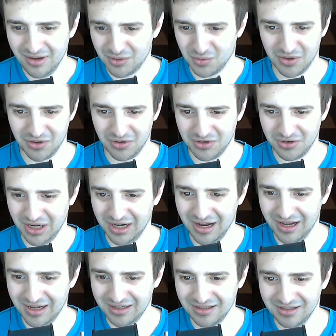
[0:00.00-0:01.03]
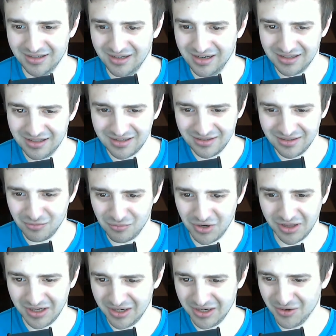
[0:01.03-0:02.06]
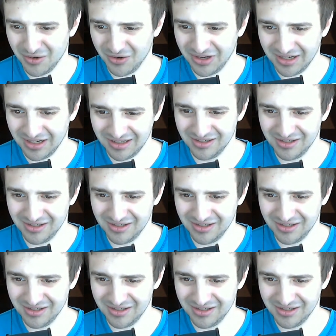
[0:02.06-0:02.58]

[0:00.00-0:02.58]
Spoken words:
Twitter.js, it's really annoying